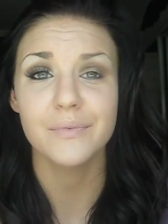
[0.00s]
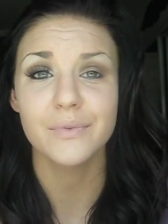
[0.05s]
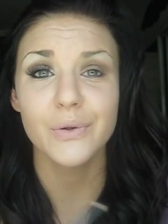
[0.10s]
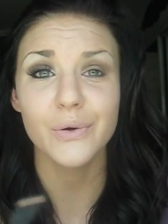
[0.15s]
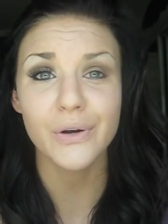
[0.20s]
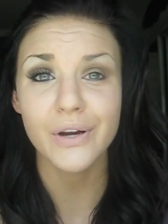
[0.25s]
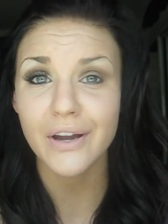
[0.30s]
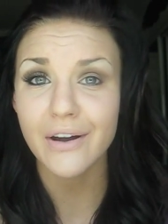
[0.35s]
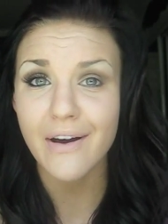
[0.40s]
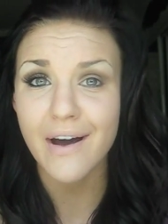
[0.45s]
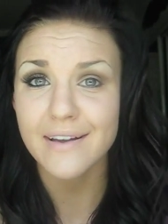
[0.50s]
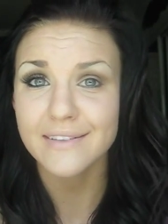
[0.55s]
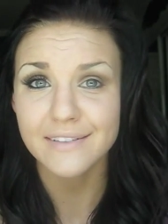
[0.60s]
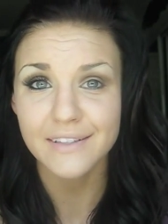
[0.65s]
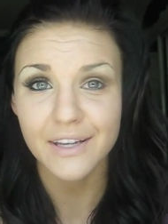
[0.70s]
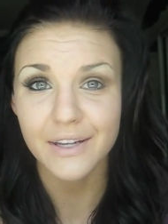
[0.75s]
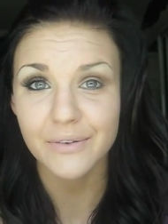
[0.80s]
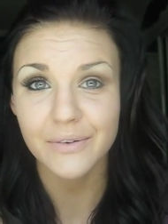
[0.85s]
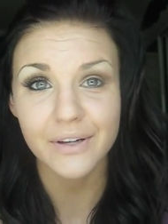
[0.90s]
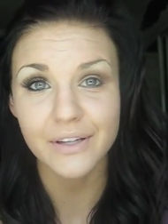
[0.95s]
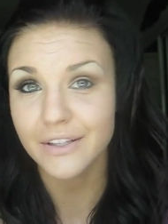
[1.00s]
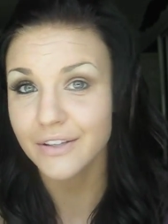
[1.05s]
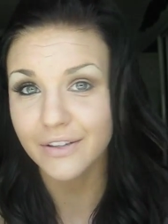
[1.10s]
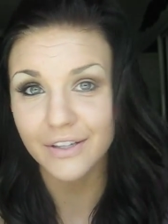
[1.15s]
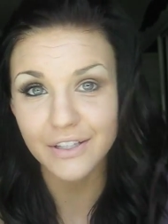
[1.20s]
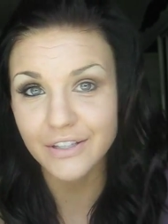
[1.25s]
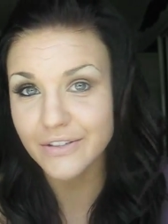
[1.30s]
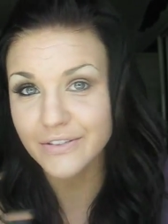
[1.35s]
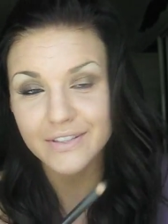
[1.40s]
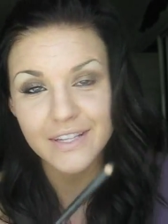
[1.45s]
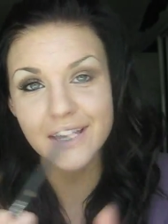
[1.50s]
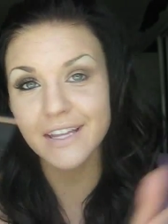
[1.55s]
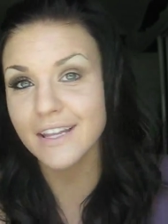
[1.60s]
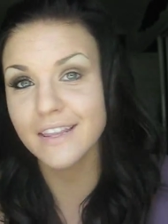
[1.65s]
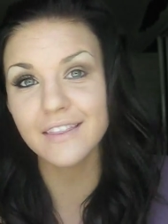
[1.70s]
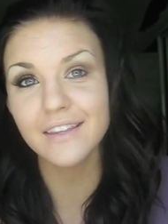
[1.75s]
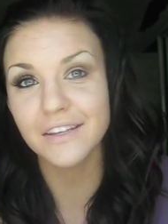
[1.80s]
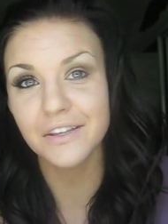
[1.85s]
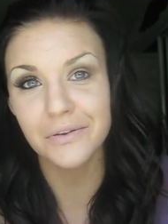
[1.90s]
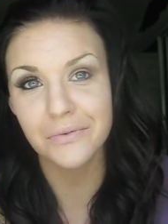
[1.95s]
L'Oreal has a good one. You can use
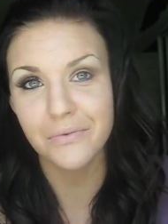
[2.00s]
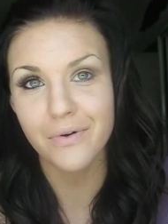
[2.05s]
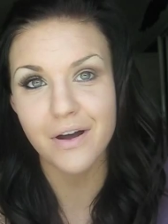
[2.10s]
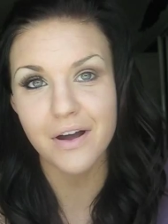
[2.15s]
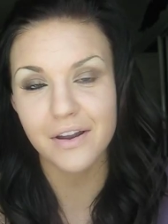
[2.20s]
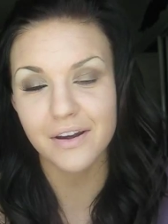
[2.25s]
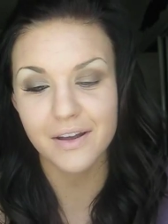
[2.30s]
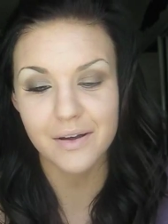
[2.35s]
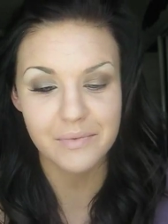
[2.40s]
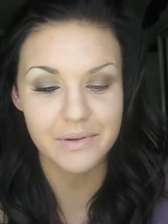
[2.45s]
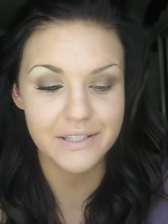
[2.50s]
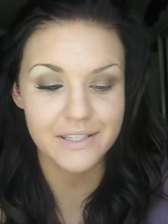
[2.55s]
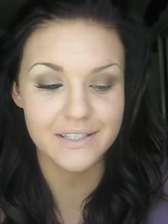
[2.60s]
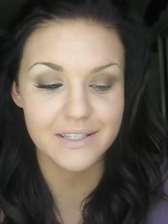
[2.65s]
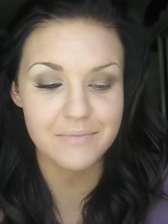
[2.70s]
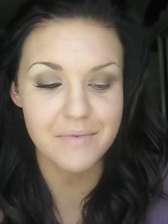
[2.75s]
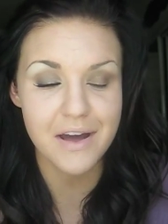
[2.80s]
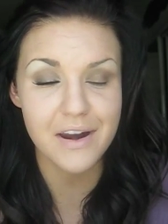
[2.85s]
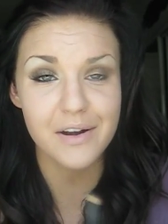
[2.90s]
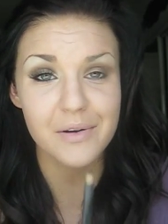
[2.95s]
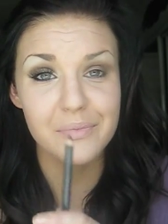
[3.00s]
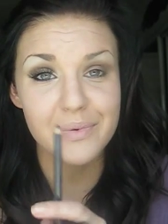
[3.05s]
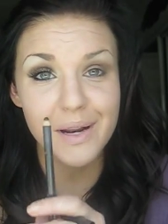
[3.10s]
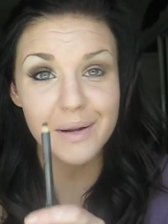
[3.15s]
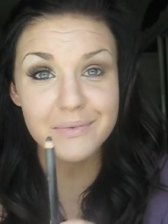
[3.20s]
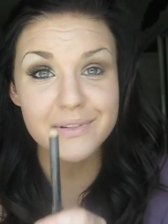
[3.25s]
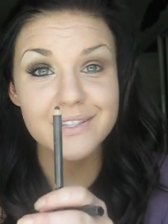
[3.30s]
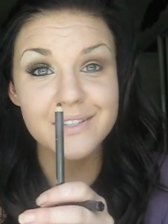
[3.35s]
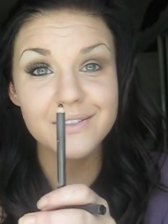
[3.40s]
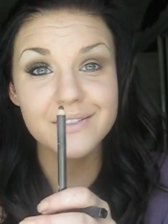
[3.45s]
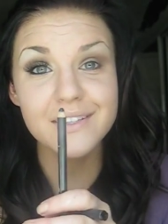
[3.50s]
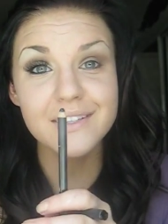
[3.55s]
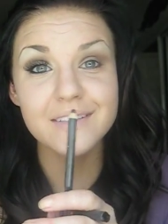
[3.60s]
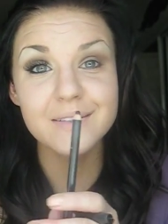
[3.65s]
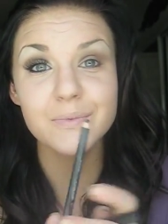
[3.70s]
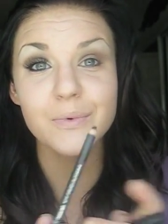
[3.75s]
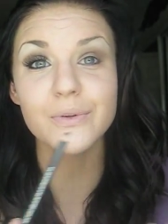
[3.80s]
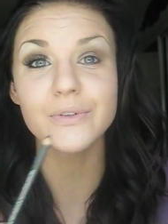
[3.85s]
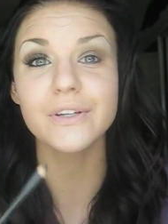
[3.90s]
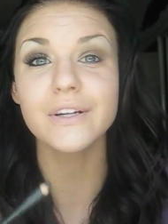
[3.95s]
anything you want. It doesn't matter. But I'm just using
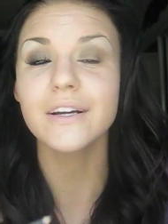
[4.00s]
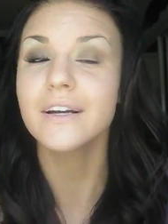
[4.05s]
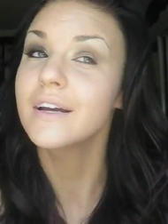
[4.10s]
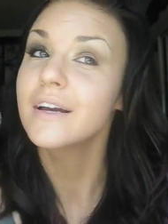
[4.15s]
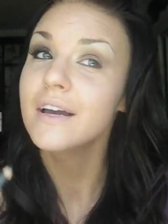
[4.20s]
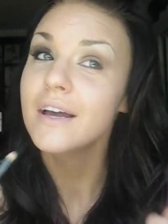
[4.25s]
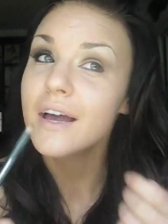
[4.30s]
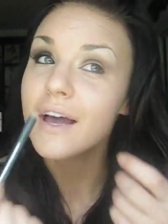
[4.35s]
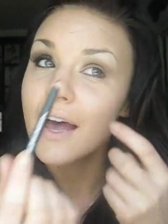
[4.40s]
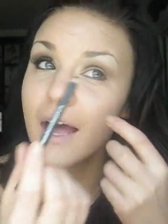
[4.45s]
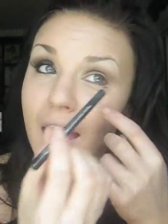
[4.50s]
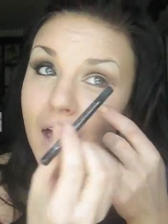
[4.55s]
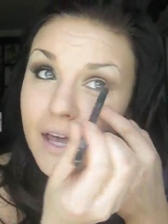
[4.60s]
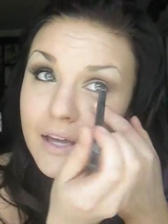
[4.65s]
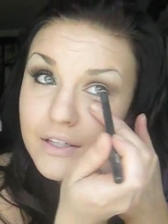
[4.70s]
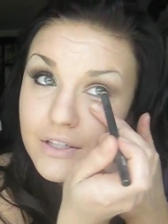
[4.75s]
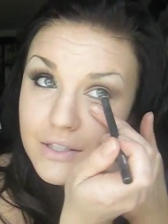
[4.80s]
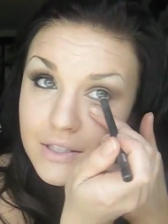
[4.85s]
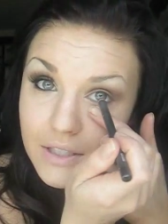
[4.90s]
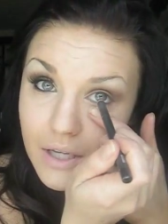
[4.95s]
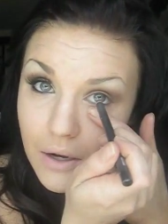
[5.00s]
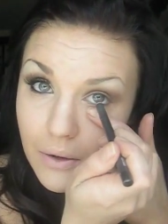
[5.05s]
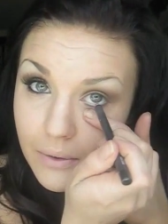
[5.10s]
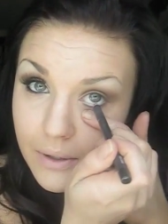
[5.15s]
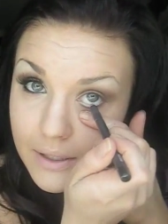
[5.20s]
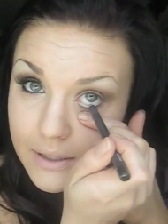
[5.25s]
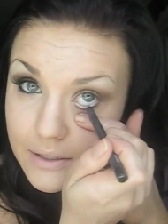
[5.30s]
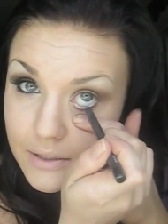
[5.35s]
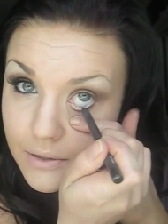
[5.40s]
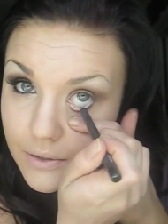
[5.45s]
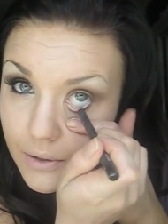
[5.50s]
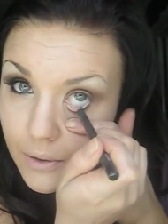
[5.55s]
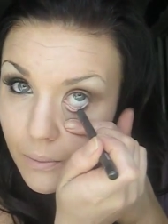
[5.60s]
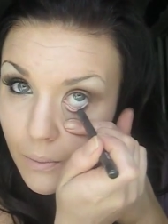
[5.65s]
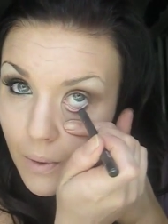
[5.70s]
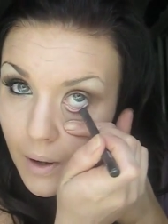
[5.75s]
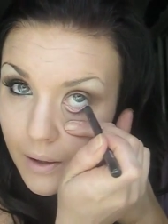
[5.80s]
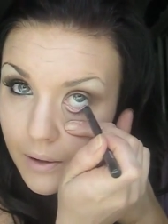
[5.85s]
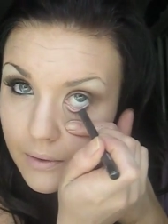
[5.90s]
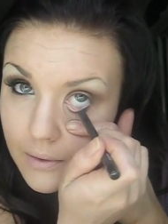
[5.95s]
Smolder. And just go into your
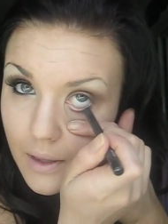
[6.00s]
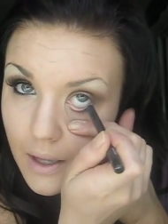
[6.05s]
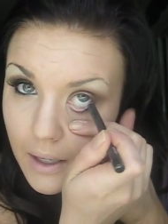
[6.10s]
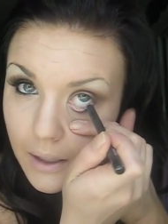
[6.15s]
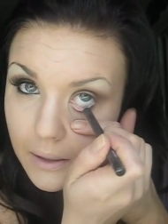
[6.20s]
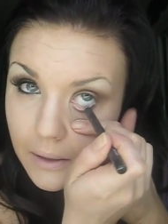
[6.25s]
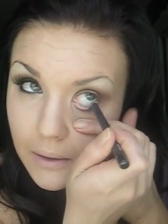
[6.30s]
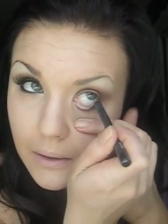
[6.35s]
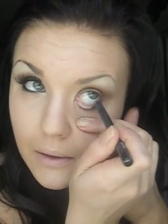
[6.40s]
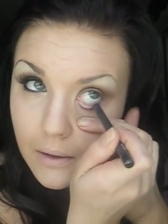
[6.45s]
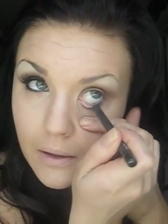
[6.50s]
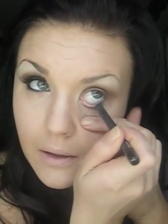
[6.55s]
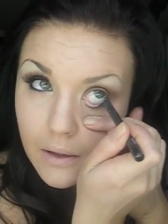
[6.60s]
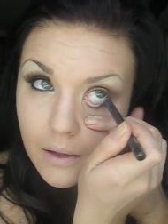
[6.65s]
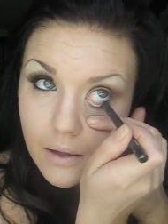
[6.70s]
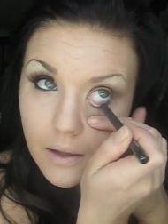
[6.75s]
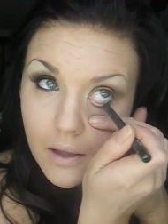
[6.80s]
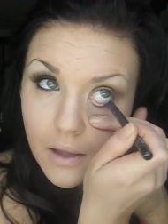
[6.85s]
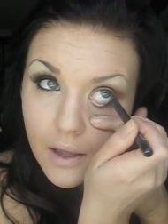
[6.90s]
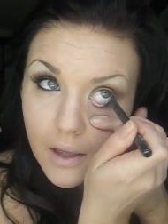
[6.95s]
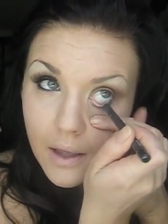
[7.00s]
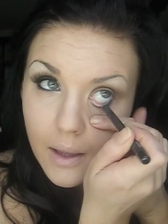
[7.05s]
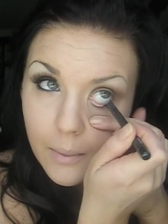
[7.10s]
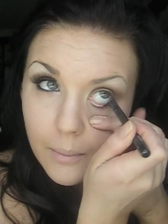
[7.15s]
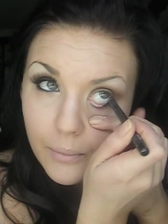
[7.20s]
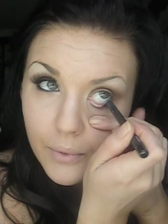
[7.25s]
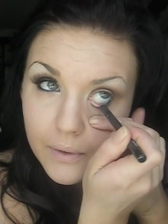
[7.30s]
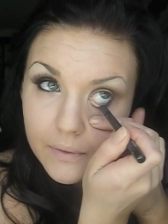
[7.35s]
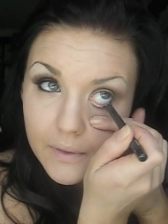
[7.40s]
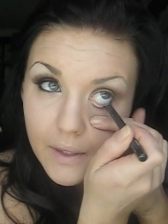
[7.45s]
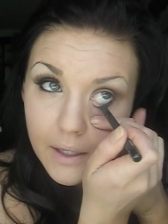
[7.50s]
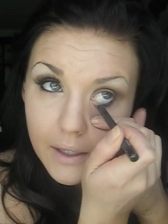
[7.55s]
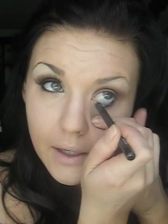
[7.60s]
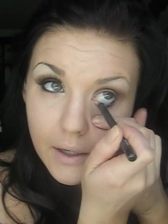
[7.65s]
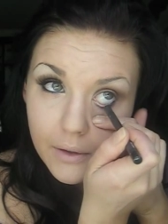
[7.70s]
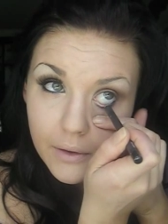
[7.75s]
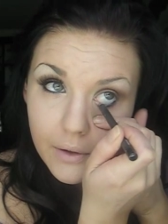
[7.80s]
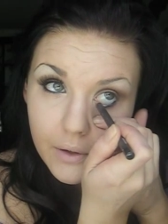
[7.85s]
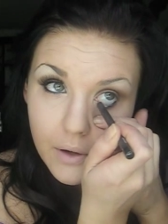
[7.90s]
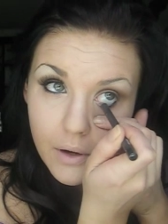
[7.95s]
waterline and bring that
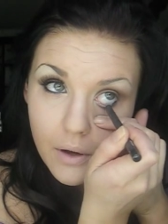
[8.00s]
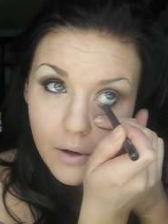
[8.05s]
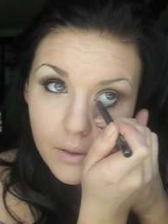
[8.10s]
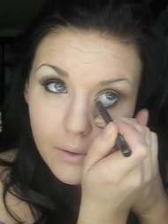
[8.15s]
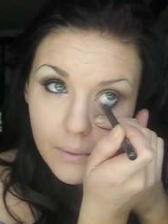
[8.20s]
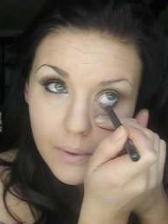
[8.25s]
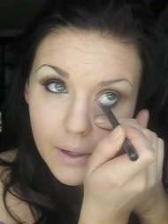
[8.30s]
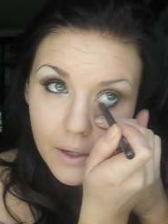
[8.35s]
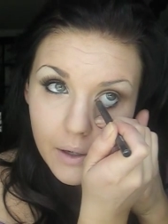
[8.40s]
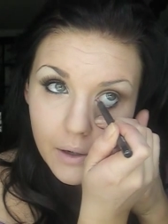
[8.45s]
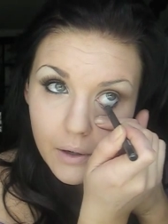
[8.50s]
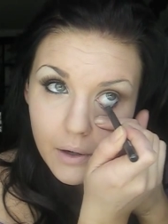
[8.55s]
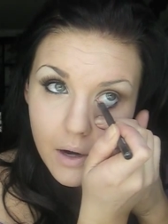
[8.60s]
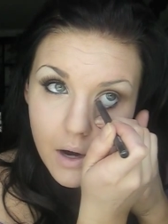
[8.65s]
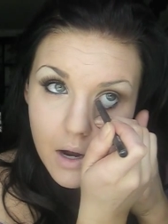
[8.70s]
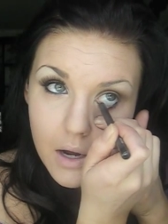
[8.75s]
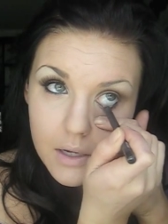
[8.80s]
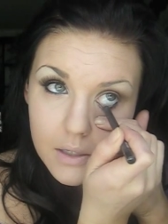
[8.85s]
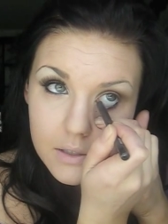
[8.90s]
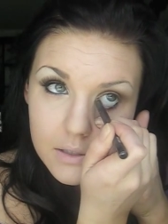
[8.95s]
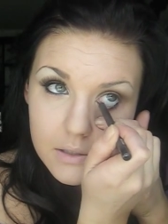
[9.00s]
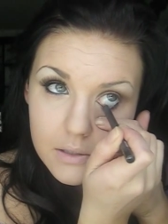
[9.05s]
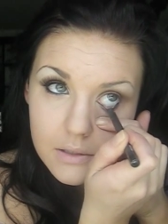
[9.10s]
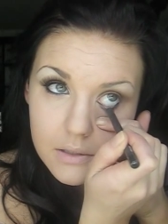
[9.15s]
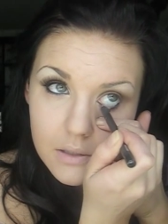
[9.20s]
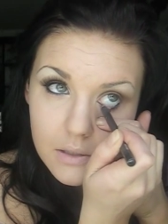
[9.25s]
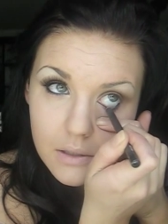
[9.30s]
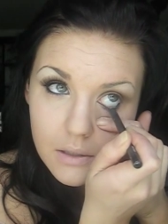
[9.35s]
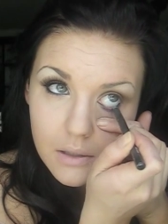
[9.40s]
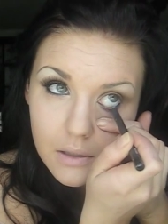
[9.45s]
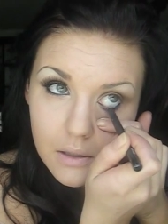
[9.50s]
color all the way across.